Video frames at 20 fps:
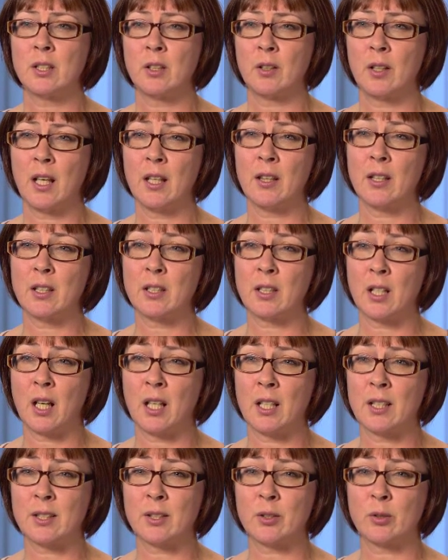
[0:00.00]
So getting the
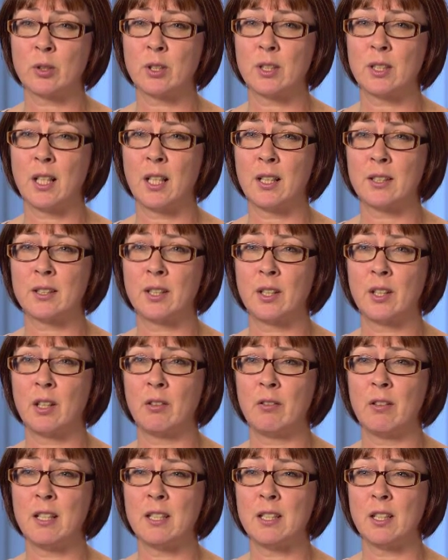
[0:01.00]
diet sorted out so
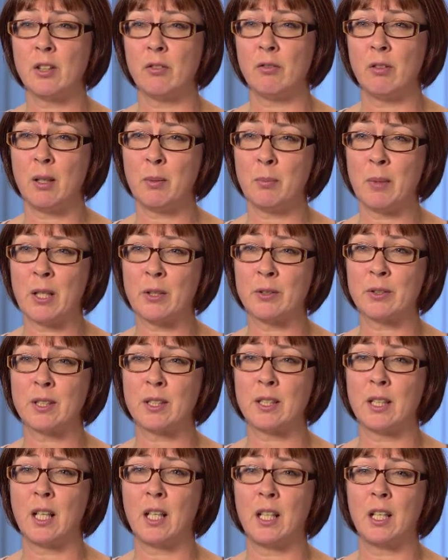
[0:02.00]
they're eating 3
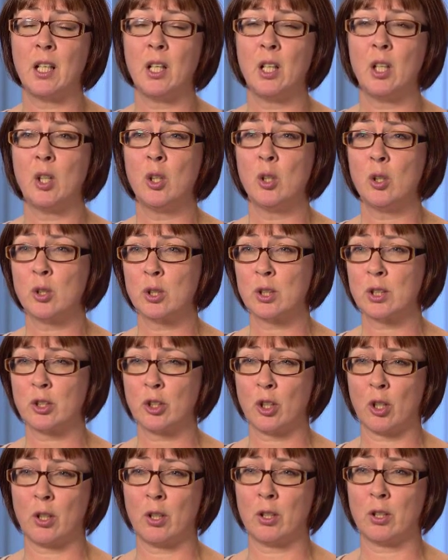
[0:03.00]
meals a day or
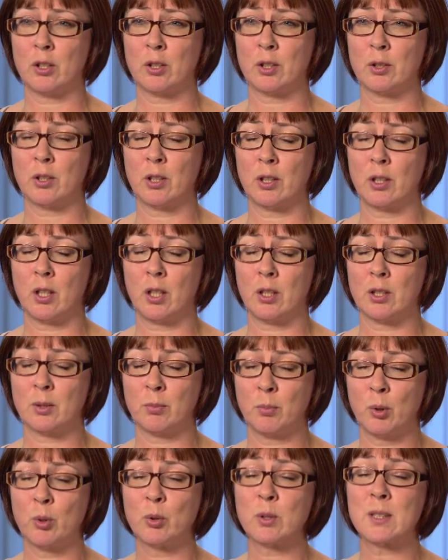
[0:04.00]

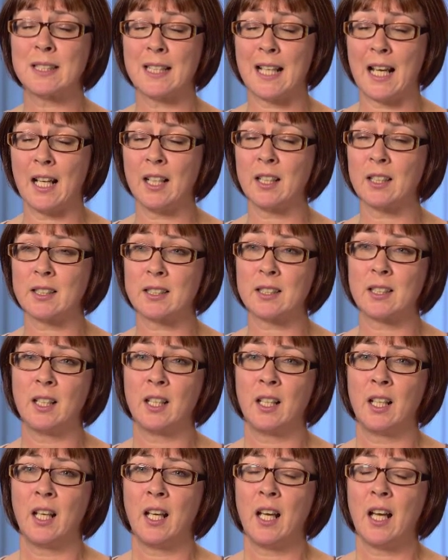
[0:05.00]
small snacks.
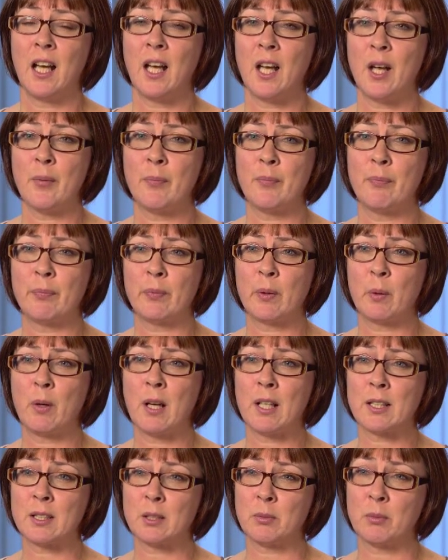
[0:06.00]

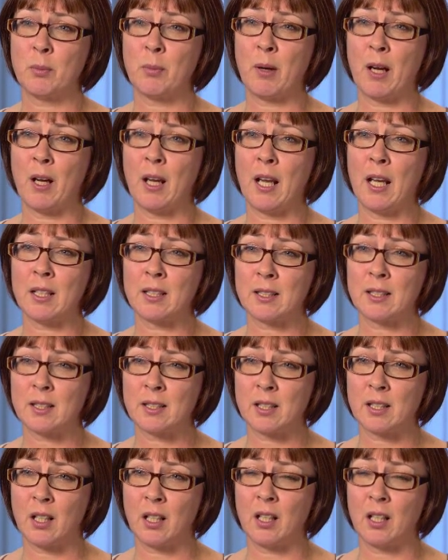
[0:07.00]
We ask them about
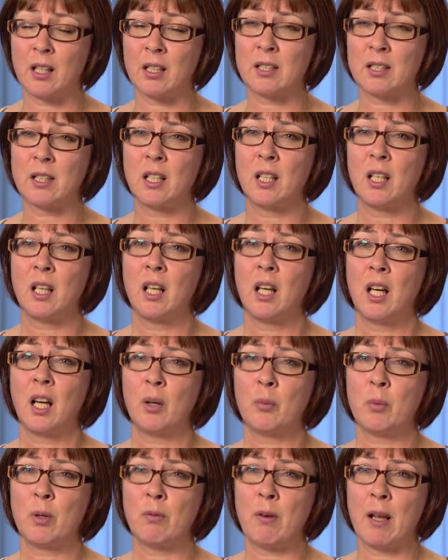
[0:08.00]
exercise,
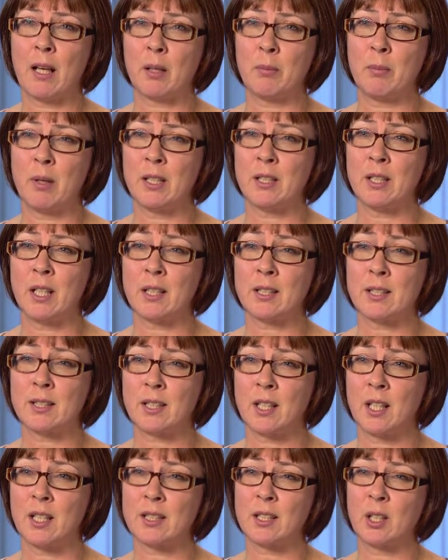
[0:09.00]
and we recommend
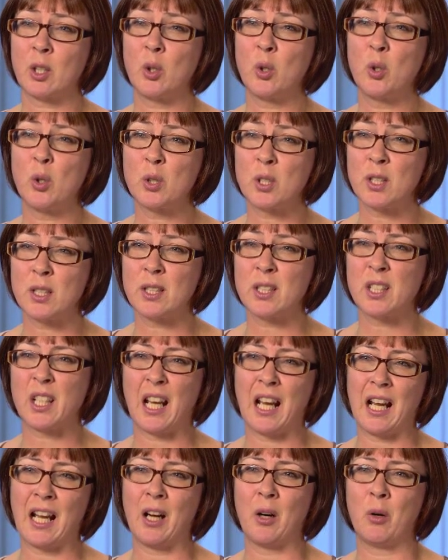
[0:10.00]
exercise according to
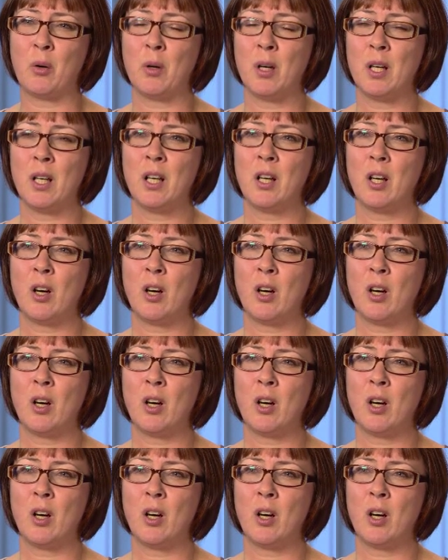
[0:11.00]
how